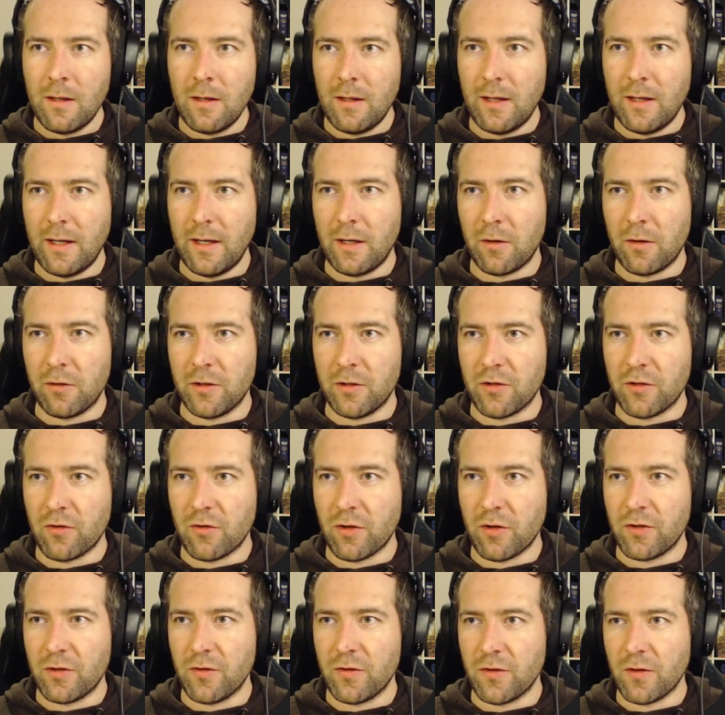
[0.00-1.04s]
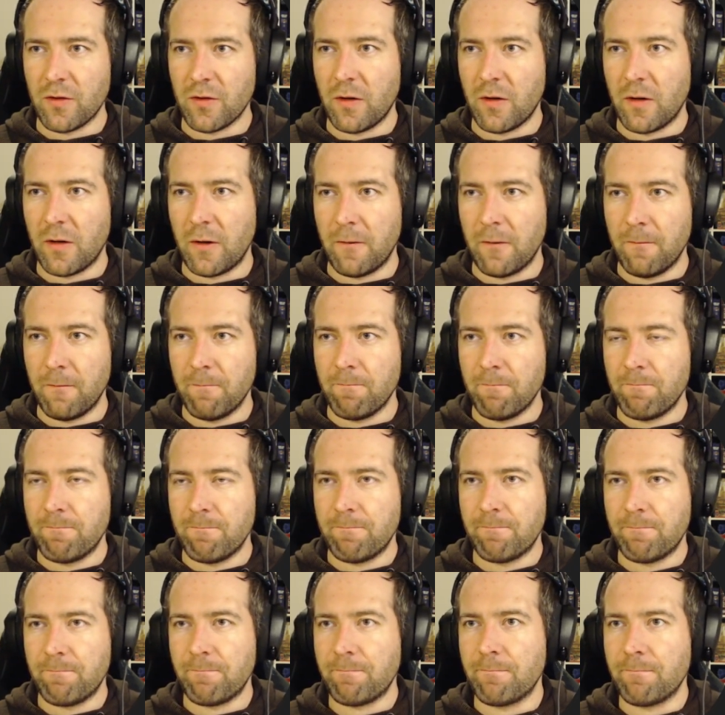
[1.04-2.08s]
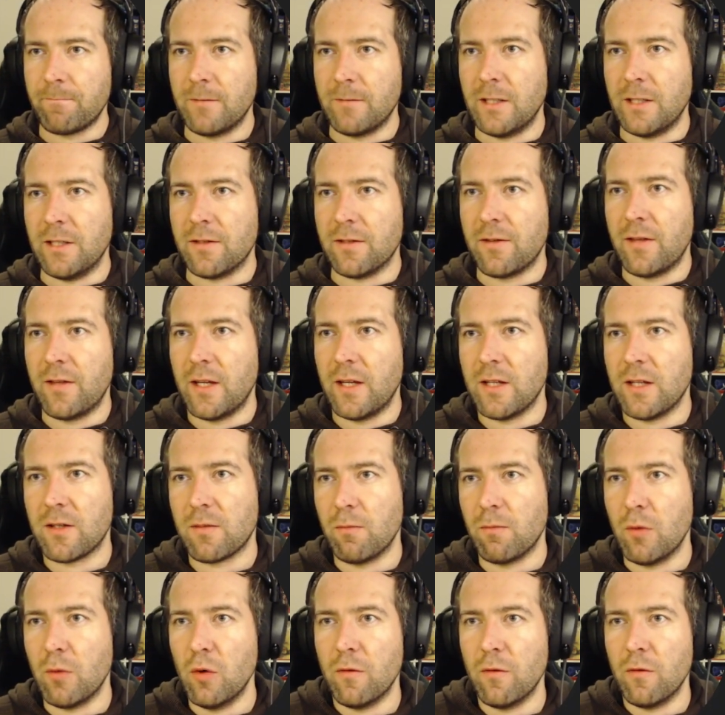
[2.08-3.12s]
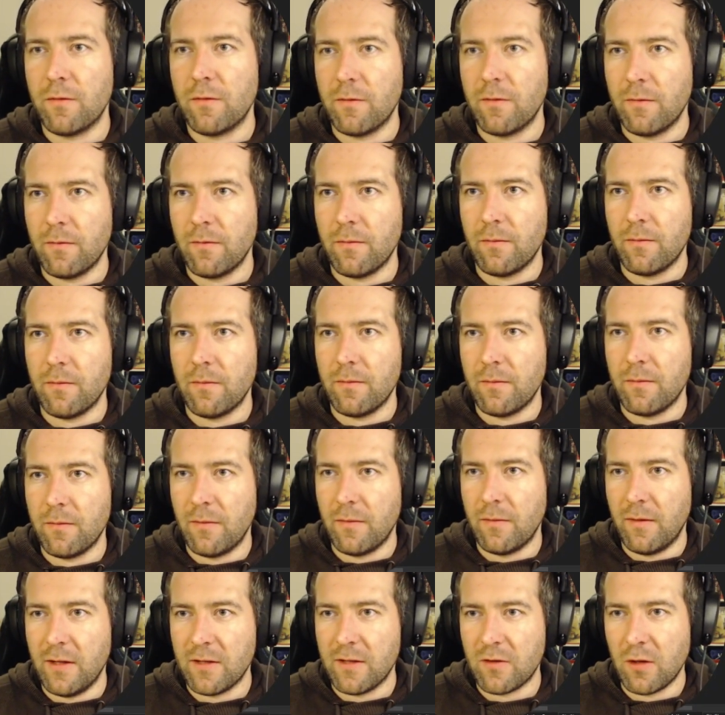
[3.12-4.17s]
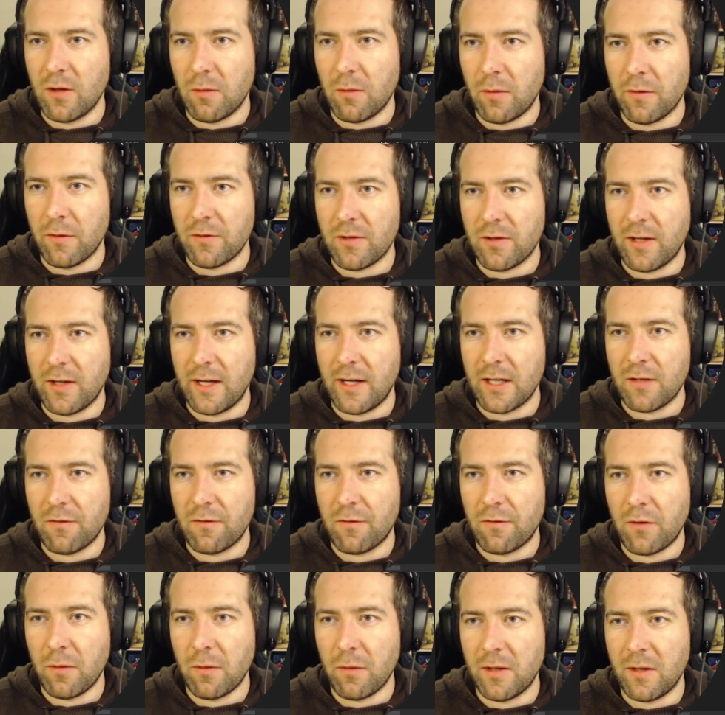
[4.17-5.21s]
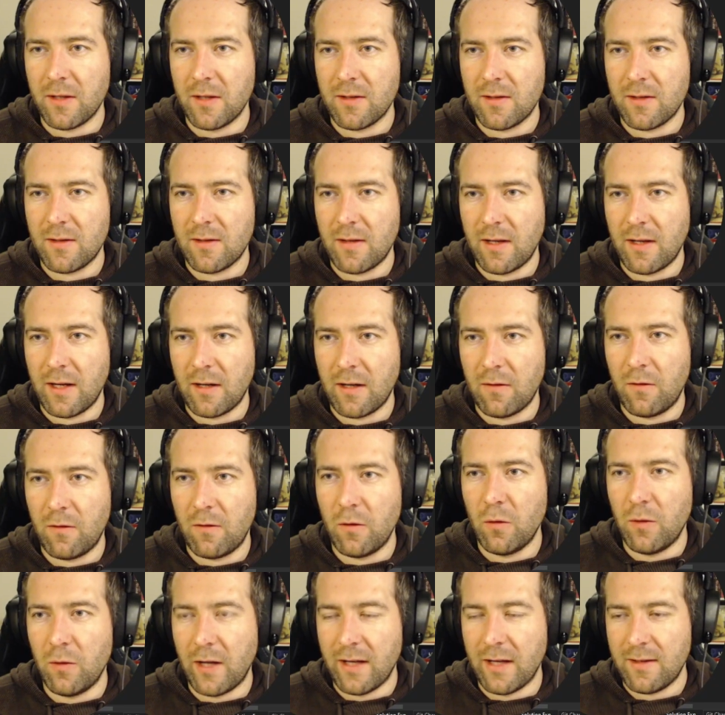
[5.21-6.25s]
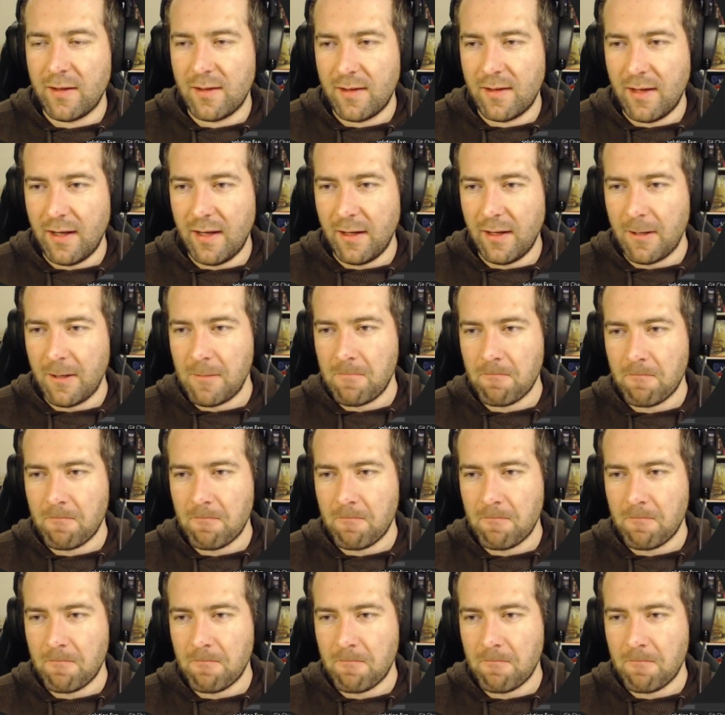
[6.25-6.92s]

And our instructions are these things move this number of stacks from this stack to that stack.